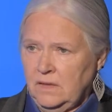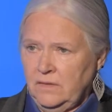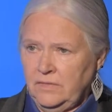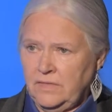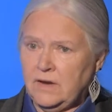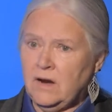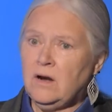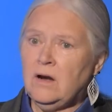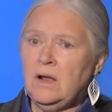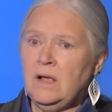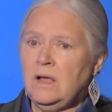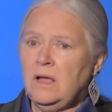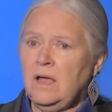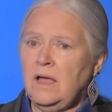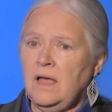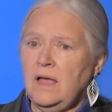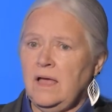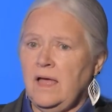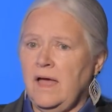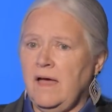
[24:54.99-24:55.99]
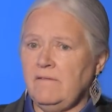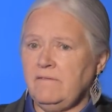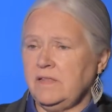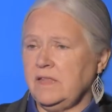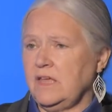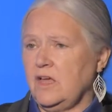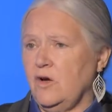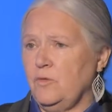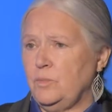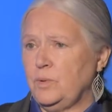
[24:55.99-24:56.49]
They're
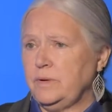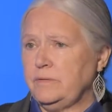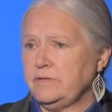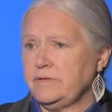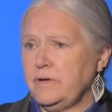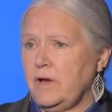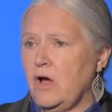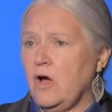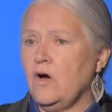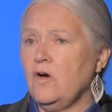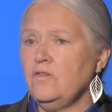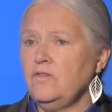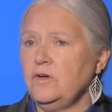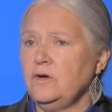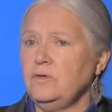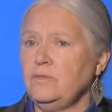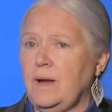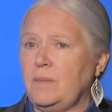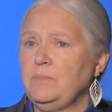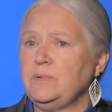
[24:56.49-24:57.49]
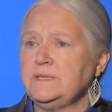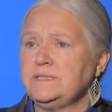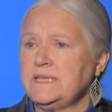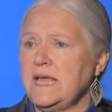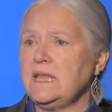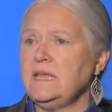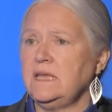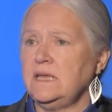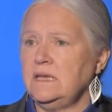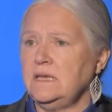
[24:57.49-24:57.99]
heavily
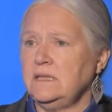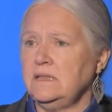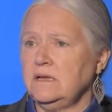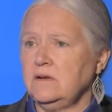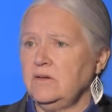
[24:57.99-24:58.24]
overrepresented in the